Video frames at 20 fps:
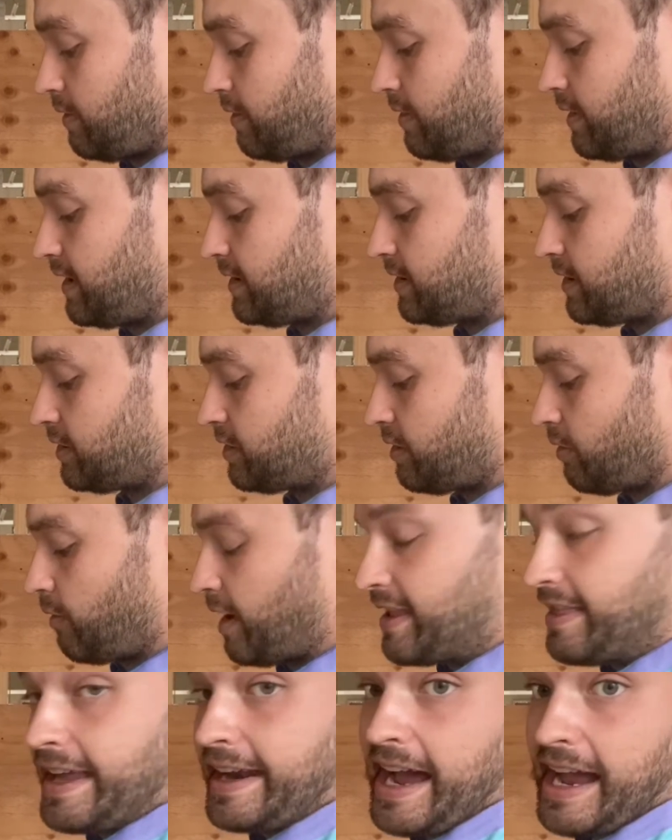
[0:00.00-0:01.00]
This is the way
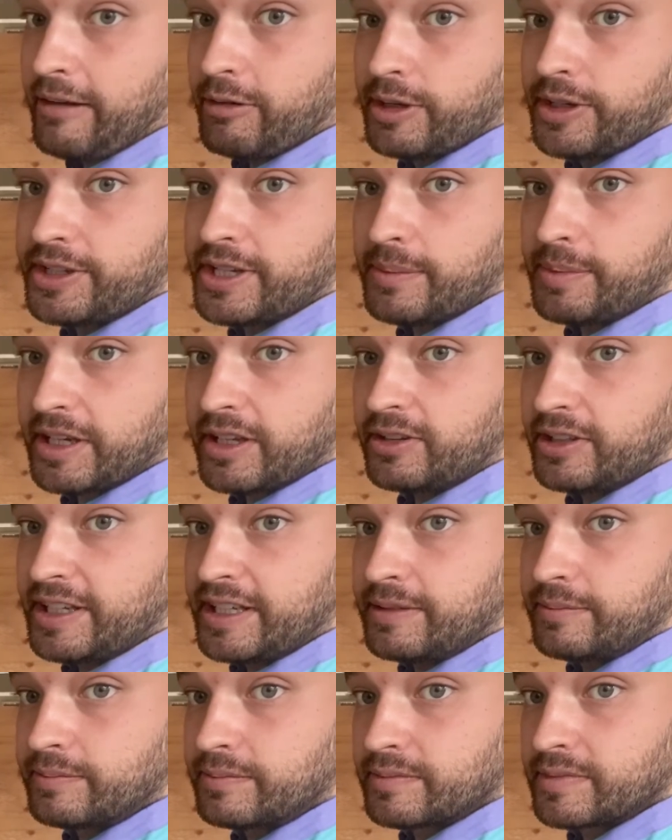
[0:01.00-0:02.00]
that I would
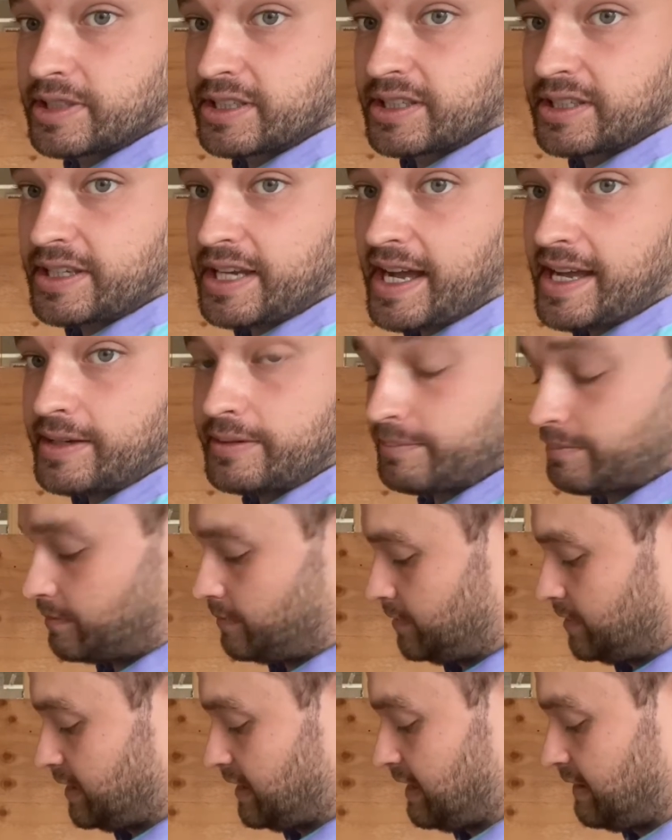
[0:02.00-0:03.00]
typically cut,
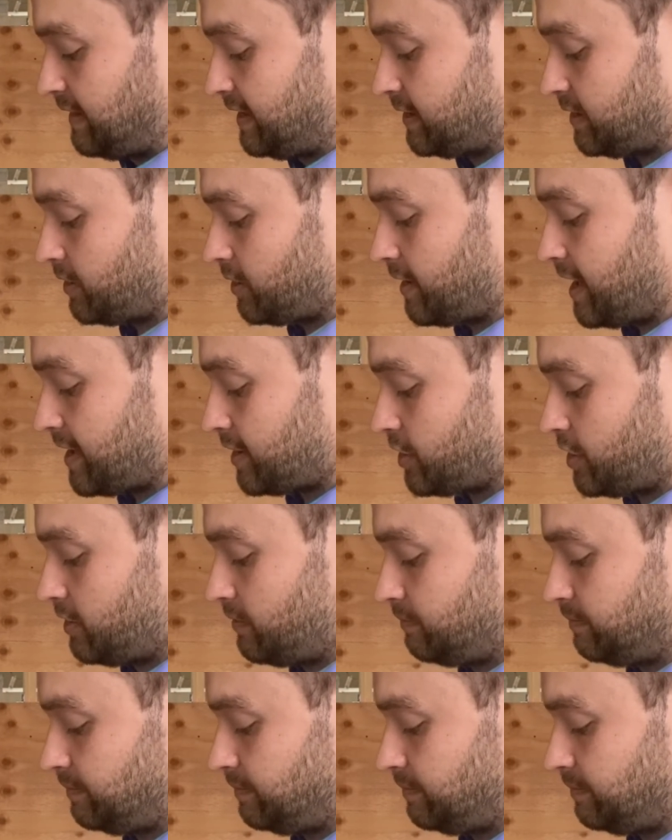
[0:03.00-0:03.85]
in this direction.